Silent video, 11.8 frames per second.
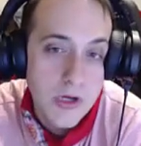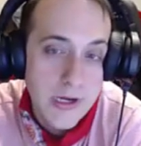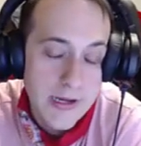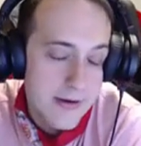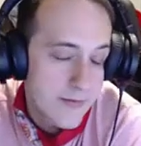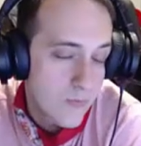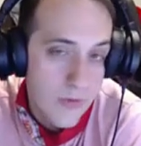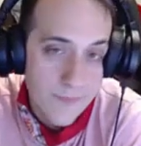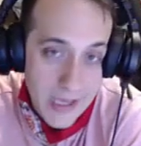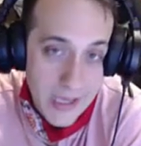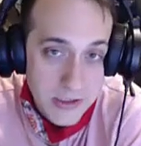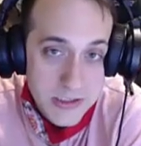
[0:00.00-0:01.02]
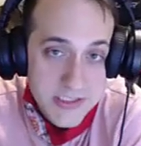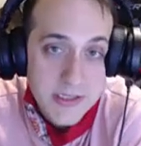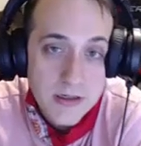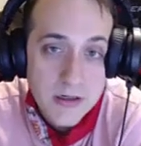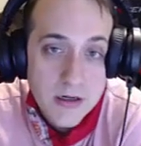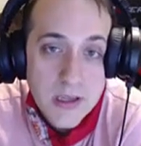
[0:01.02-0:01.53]
I'm looking at what
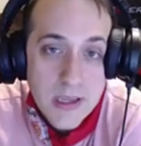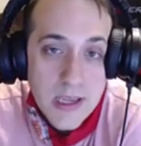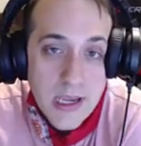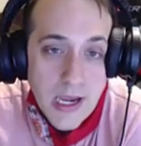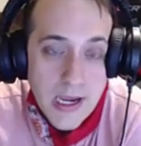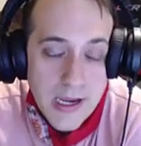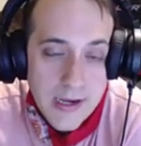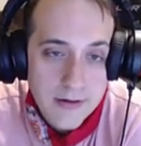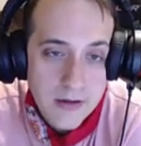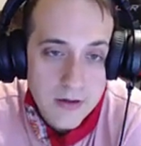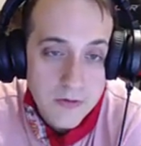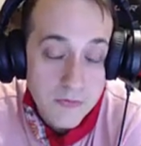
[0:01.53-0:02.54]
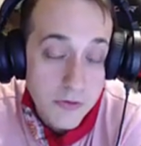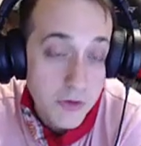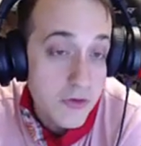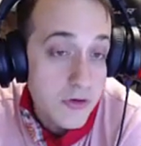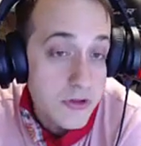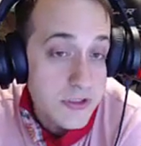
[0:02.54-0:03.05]
matters here, and
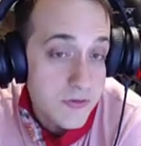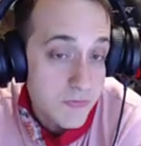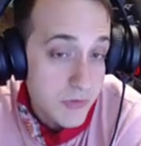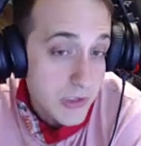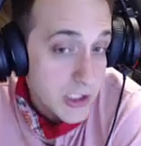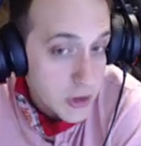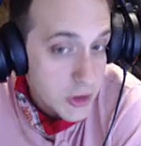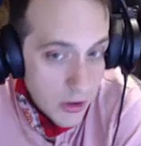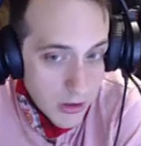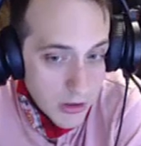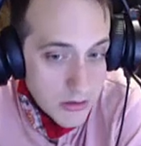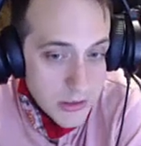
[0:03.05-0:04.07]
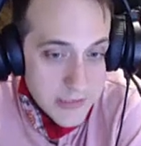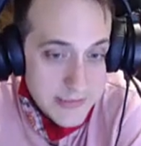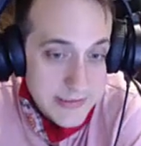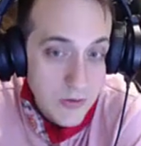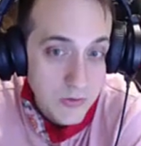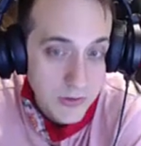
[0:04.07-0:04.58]
Recruiter is a really good card.
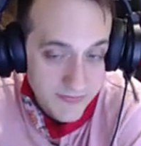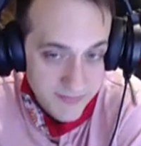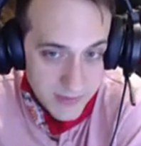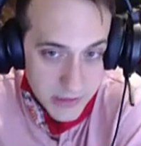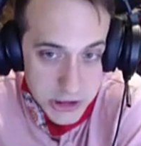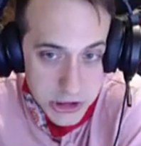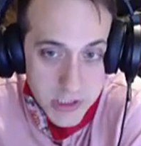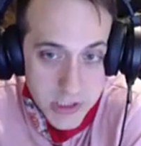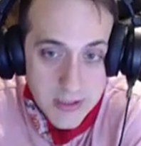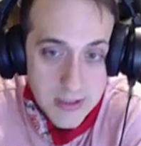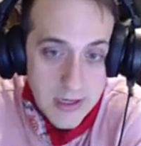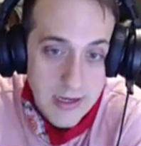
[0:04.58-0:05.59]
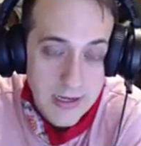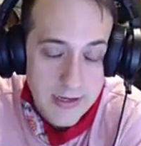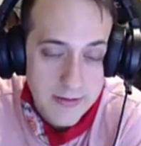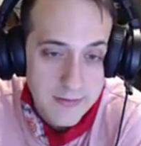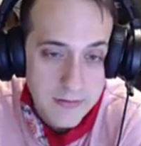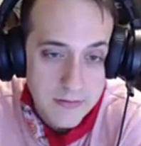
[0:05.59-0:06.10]
It's the only village,
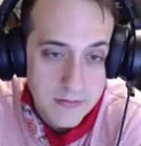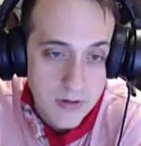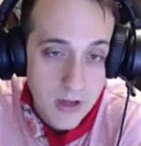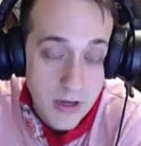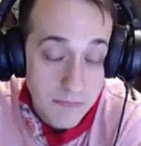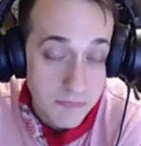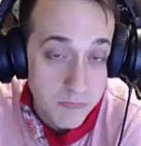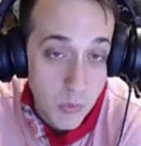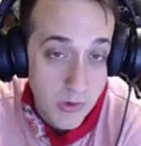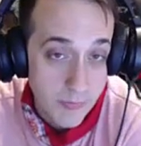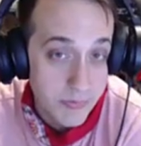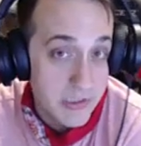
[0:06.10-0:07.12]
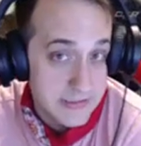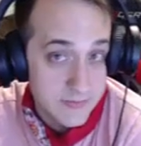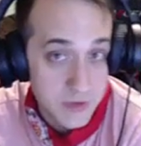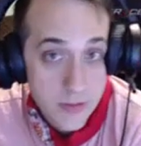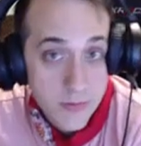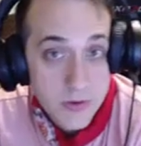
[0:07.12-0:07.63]
and I want to play
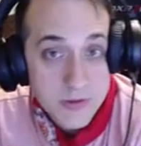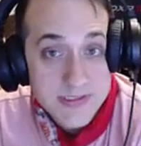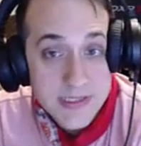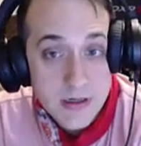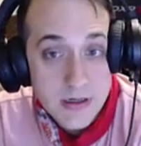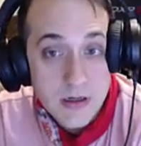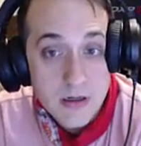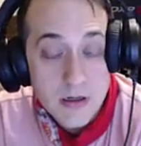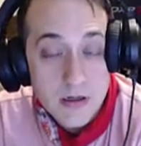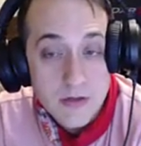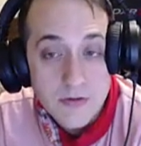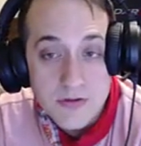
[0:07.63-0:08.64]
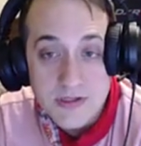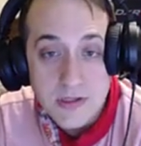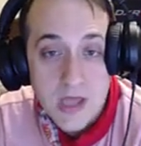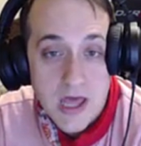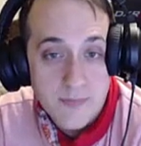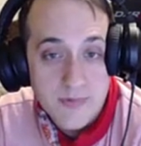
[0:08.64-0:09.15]
some terminals here.
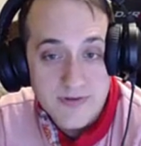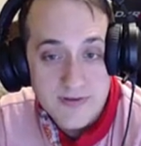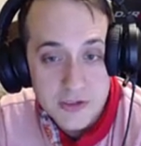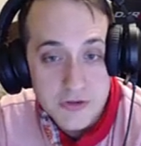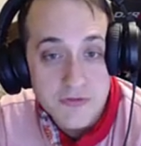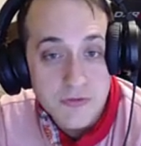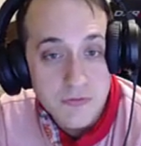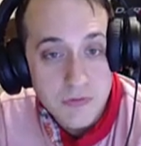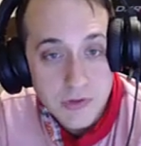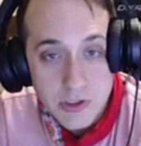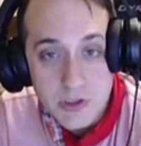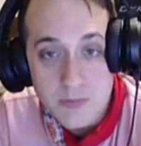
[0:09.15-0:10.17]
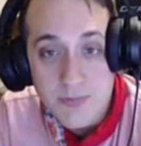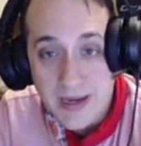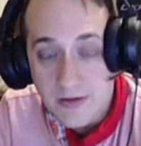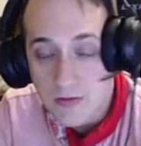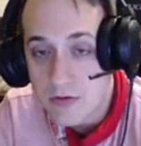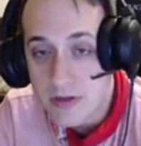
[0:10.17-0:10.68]
There's a lot of potential for really good
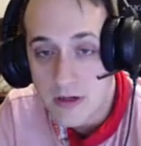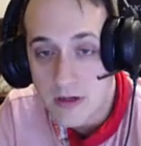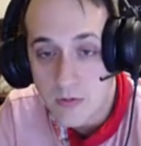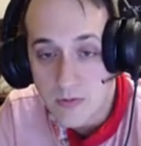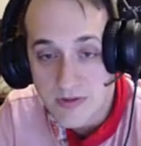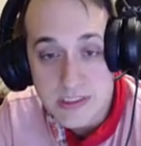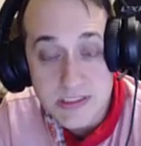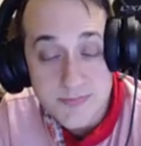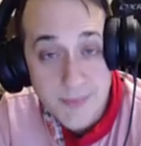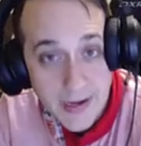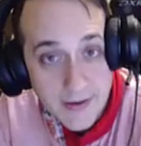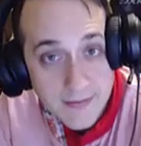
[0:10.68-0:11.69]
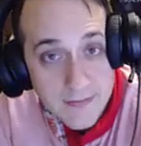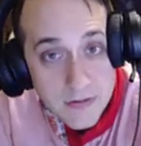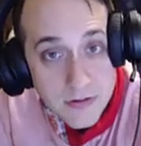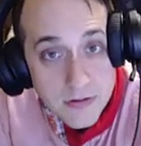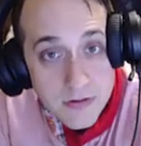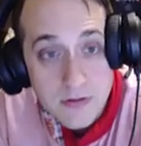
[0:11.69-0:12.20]
payload here with
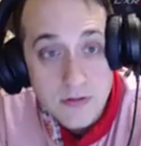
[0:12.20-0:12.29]
Expand.